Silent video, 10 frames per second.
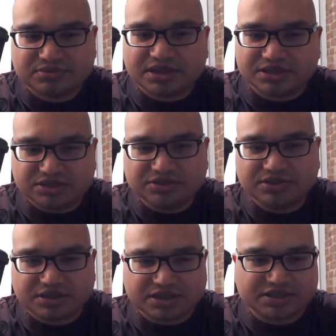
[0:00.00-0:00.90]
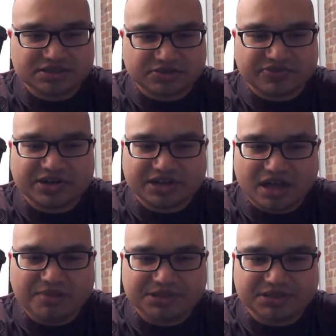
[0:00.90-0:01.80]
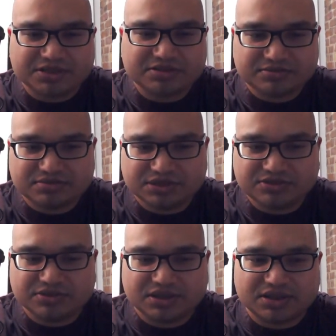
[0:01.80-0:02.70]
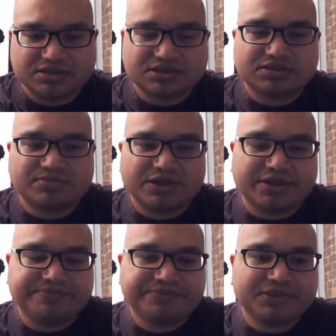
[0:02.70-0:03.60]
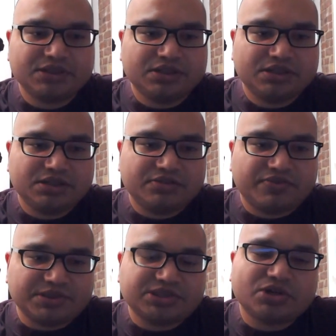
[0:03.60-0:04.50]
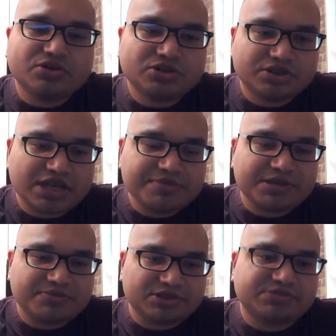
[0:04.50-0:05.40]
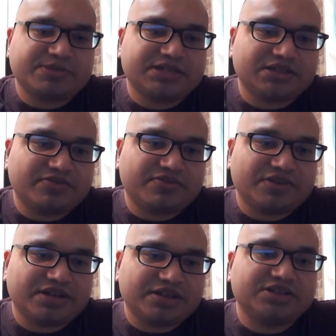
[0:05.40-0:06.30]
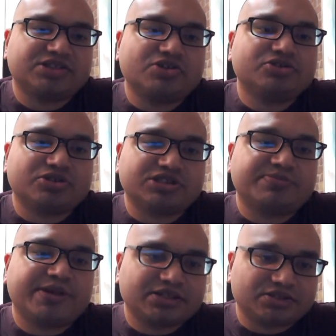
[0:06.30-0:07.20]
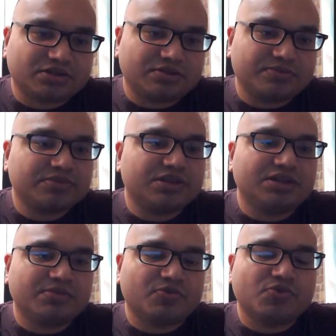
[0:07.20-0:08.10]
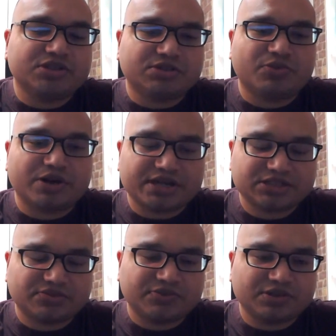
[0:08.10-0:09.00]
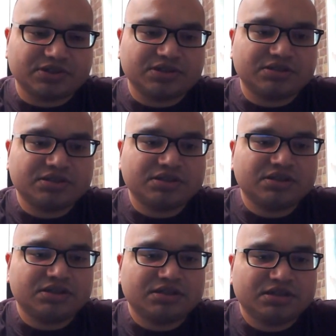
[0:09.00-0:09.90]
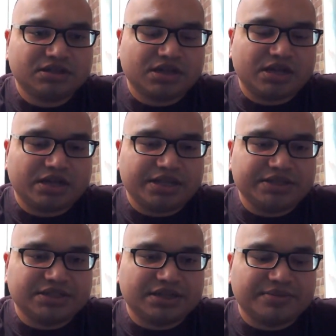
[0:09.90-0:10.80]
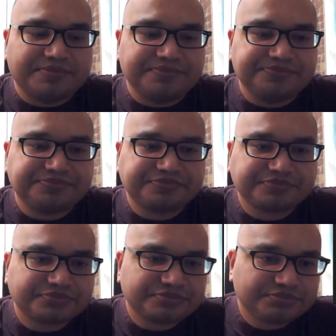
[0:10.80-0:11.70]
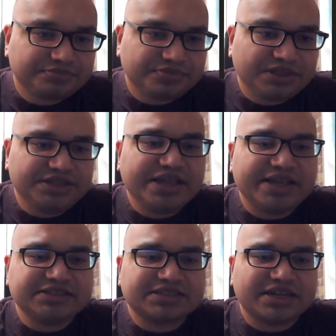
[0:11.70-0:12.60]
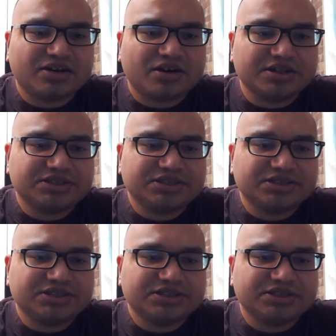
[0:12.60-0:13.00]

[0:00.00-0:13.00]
and doing things. They're very competent doing things, but from a social typing perspective and the social spectrum, the number ones are more extroverted. And yeah, it's kind of hard